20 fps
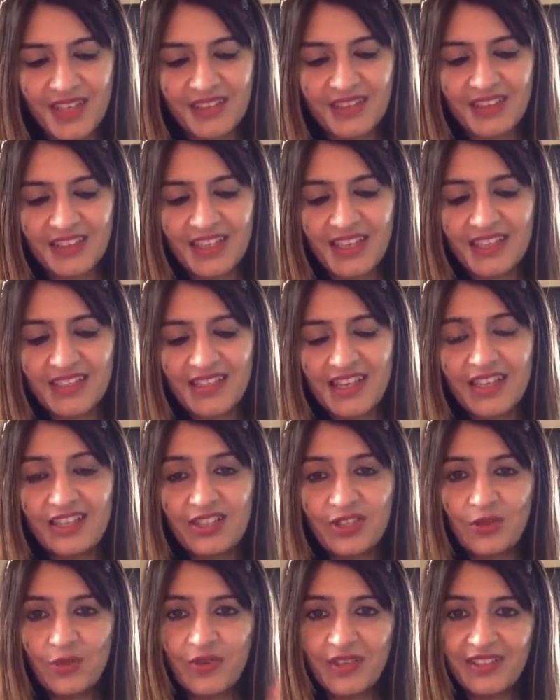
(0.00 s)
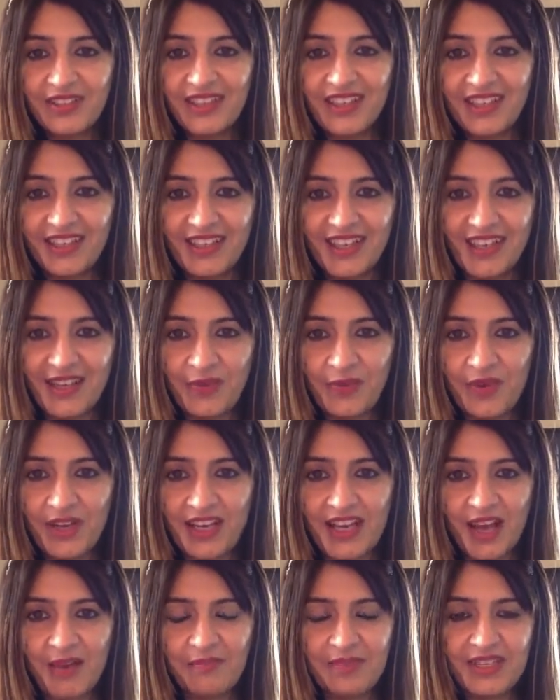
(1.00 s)
The things that you were thinking will
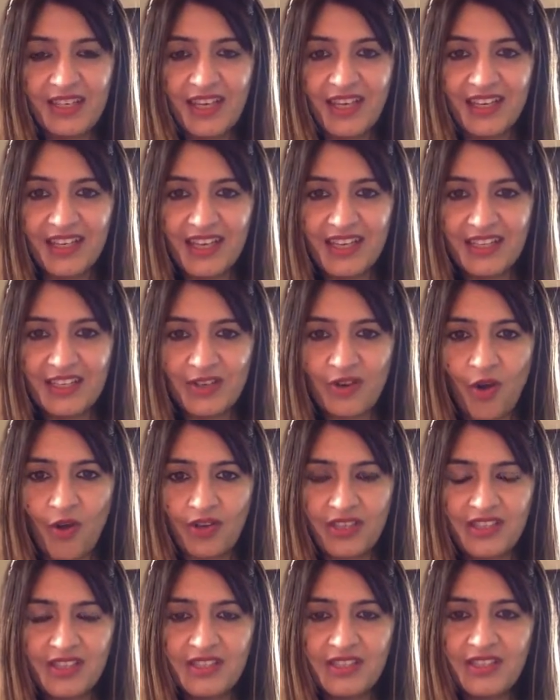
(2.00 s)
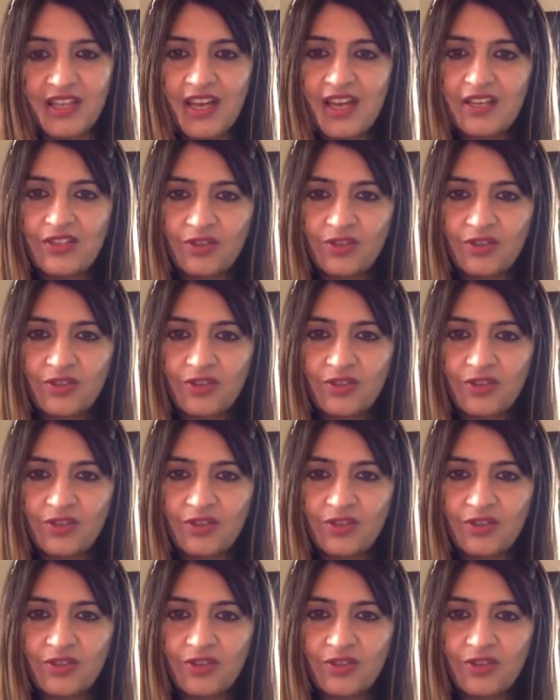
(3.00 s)
happen, I get in August.